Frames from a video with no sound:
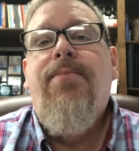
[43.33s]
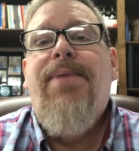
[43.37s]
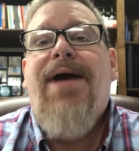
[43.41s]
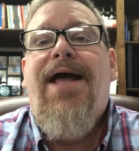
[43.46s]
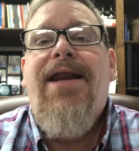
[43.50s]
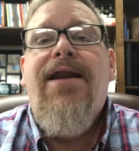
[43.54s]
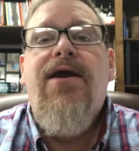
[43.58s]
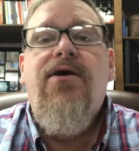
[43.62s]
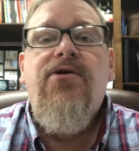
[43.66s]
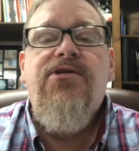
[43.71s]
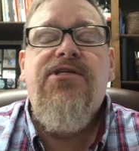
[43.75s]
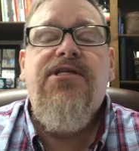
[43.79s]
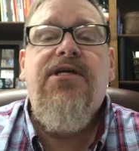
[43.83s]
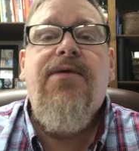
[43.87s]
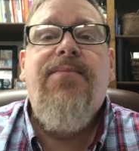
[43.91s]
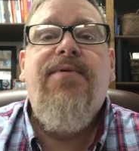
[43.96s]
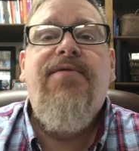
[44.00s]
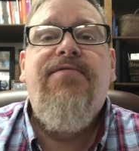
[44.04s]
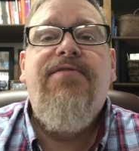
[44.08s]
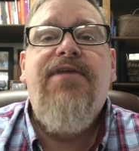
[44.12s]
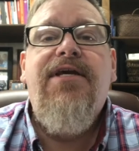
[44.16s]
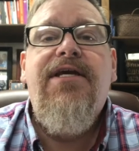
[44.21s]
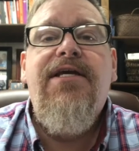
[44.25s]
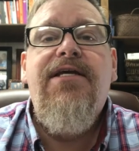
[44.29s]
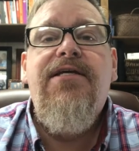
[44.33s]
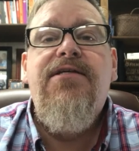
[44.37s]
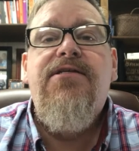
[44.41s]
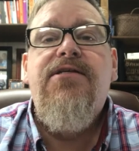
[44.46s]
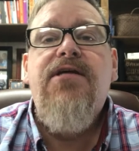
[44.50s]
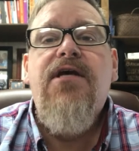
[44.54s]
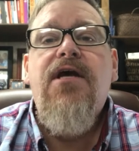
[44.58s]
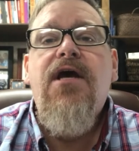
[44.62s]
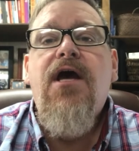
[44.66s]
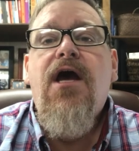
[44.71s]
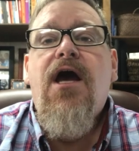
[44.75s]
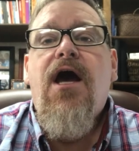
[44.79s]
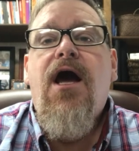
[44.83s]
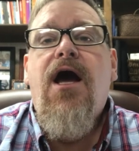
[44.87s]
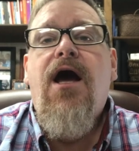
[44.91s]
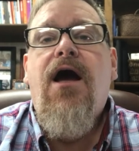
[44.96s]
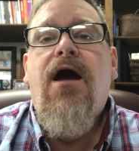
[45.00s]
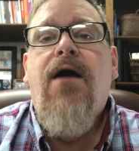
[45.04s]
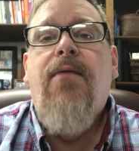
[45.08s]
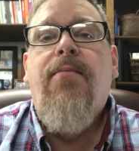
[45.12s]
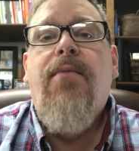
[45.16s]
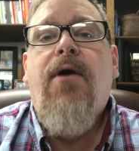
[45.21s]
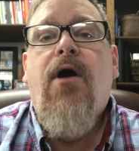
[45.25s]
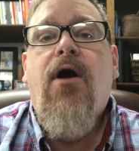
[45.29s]
I know some of these,
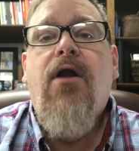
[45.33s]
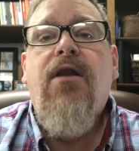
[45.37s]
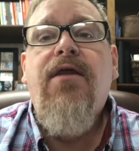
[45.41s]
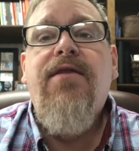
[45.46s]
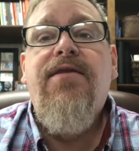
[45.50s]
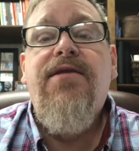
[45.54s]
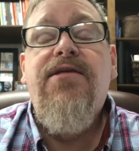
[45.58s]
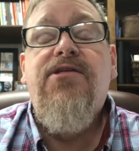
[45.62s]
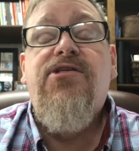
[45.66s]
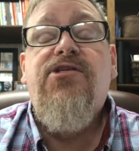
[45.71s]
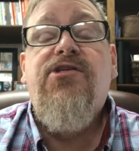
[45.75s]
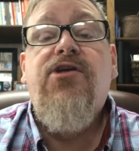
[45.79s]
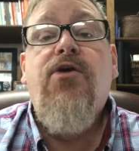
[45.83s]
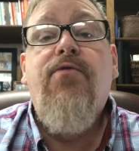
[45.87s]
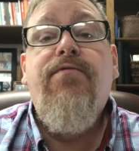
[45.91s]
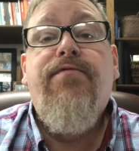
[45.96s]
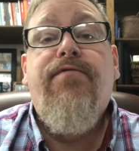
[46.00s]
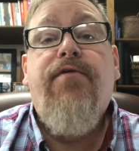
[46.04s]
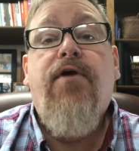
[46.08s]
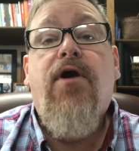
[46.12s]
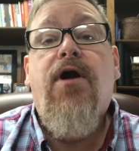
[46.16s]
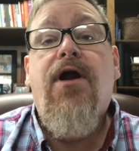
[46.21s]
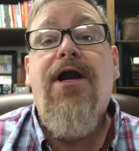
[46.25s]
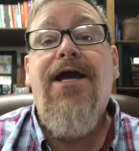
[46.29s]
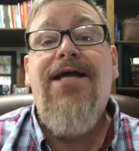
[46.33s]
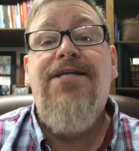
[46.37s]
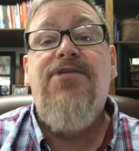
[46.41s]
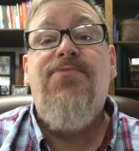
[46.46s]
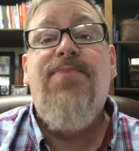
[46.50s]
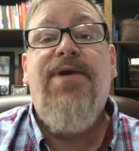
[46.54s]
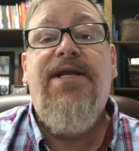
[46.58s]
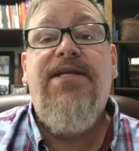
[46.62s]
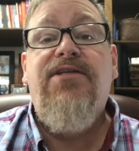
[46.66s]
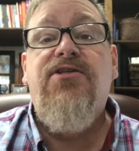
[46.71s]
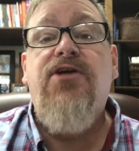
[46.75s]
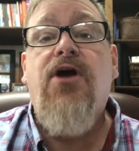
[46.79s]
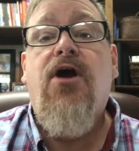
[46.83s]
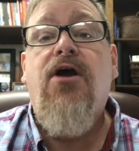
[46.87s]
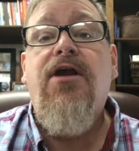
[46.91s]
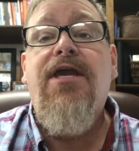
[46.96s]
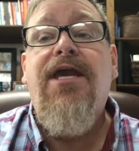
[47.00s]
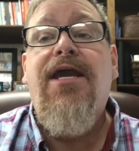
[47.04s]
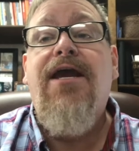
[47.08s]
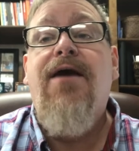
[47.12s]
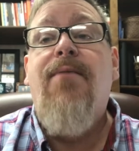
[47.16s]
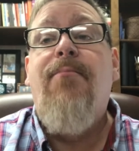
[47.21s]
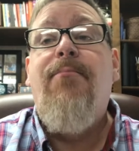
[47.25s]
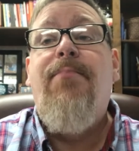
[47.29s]
all of this so far has been
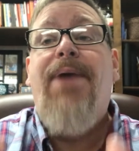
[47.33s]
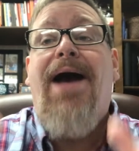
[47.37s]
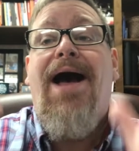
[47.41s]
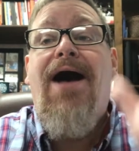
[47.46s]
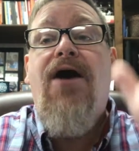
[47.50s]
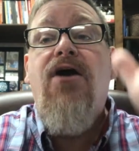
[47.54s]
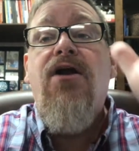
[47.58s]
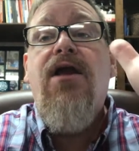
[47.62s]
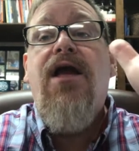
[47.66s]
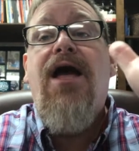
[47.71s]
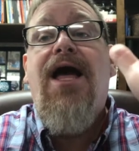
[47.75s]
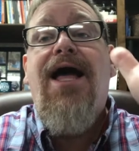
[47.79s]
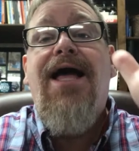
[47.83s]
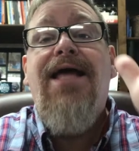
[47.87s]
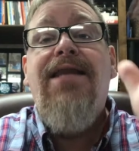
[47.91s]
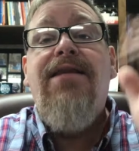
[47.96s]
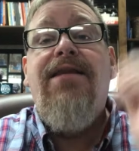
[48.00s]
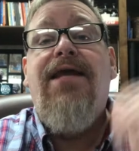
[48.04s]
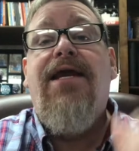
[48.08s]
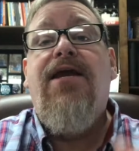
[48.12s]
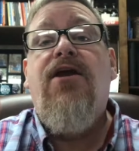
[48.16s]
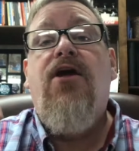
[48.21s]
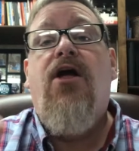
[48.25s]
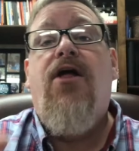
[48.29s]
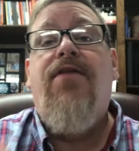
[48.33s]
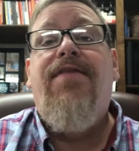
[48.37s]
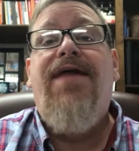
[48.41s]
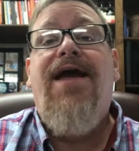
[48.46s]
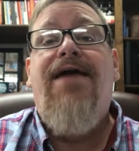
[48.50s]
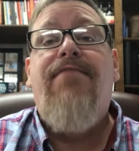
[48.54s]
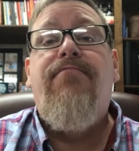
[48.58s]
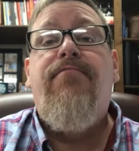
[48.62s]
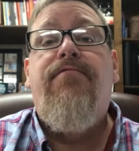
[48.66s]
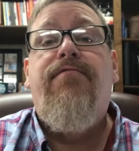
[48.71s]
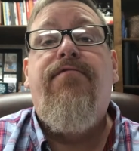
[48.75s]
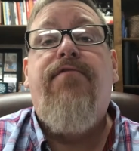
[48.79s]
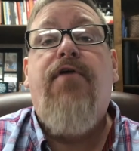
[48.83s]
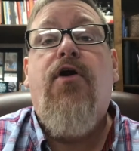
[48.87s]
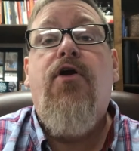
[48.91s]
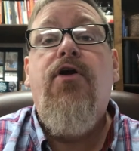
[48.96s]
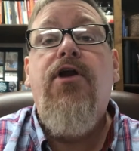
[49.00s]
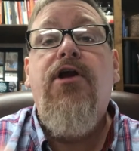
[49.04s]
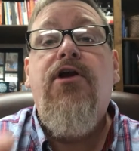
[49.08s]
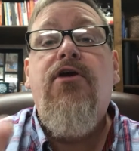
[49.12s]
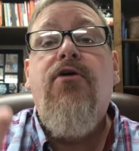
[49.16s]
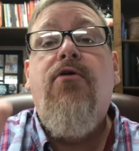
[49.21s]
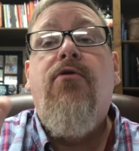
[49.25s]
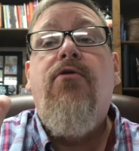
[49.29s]
talking about God, and they call that
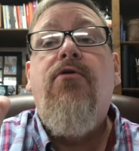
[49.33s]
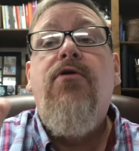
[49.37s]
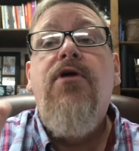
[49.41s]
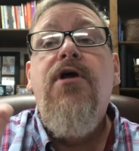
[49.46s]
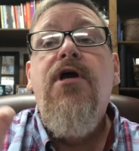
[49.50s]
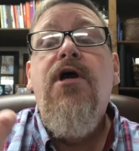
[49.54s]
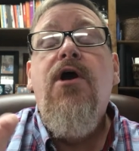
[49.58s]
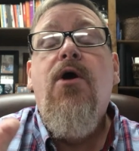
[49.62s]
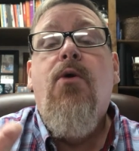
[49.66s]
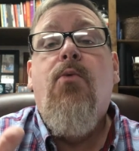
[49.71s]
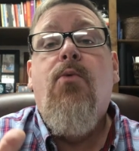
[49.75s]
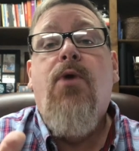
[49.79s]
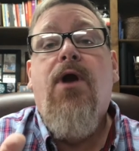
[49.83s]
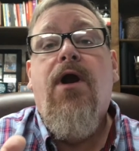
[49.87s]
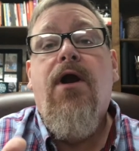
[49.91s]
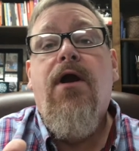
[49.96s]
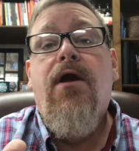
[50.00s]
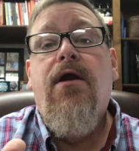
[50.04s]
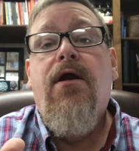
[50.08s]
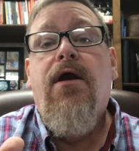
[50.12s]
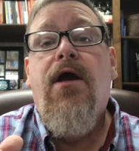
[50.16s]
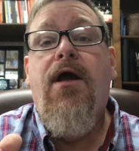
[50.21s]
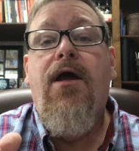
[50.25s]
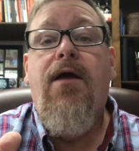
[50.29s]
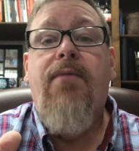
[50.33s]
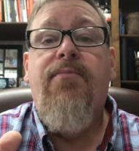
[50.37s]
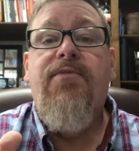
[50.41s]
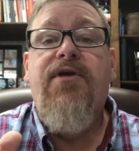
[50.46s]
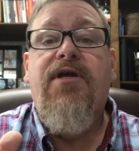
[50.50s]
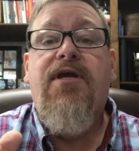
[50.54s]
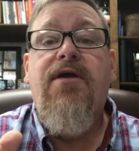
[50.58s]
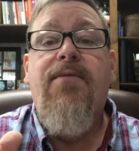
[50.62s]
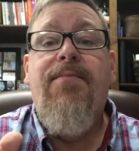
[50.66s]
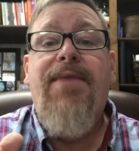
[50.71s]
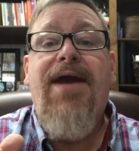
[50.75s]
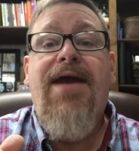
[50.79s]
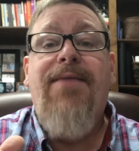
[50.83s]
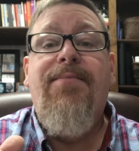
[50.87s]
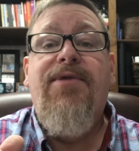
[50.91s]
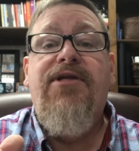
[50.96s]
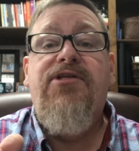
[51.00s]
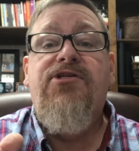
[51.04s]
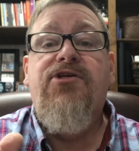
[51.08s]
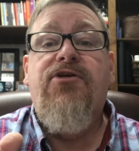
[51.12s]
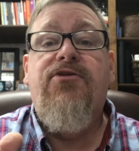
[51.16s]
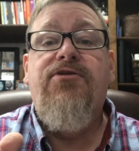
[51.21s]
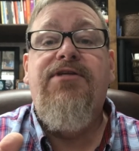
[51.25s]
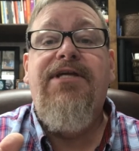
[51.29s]
vertical, where the
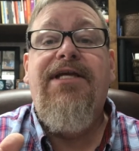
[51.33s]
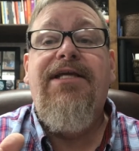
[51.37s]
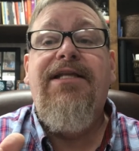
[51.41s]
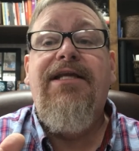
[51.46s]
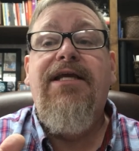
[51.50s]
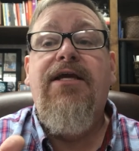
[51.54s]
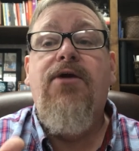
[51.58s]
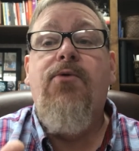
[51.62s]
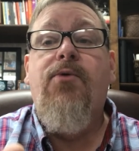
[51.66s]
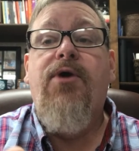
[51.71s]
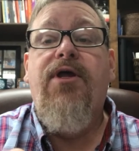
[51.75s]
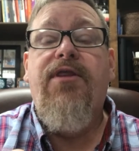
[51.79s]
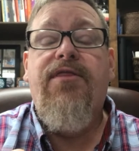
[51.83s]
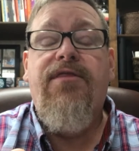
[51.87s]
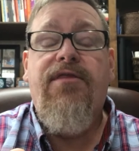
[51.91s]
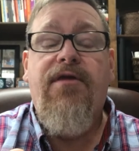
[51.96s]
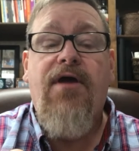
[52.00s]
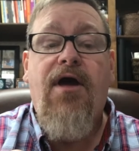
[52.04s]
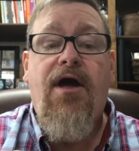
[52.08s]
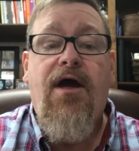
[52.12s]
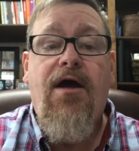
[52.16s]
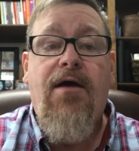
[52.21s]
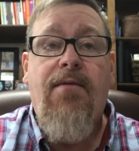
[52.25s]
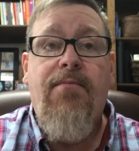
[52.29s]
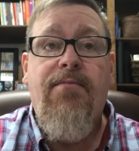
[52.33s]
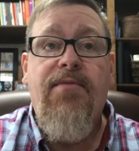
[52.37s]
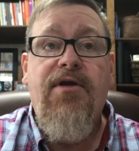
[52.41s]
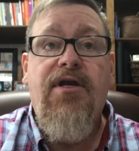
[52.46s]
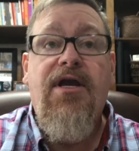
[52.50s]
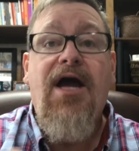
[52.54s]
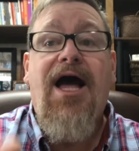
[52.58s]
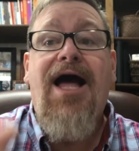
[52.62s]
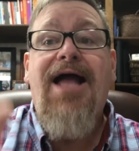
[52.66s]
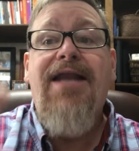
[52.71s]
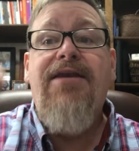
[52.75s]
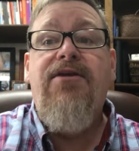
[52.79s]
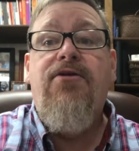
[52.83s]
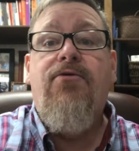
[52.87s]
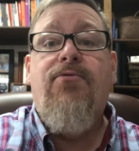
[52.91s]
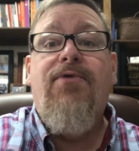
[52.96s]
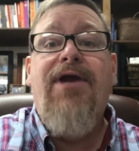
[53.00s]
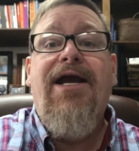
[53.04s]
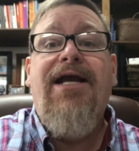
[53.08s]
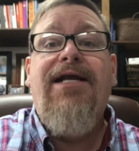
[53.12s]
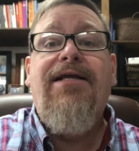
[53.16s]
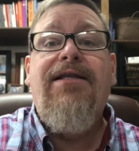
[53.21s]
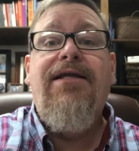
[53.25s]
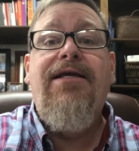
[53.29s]
commandments are dealing with God
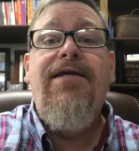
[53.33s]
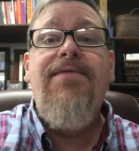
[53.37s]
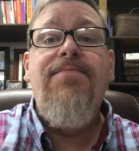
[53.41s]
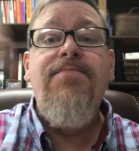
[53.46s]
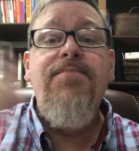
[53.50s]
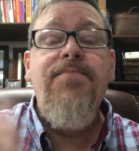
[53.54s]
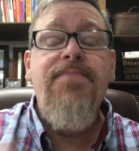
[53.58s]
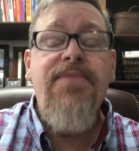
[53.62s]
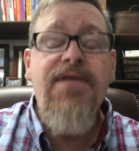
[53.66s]
directly.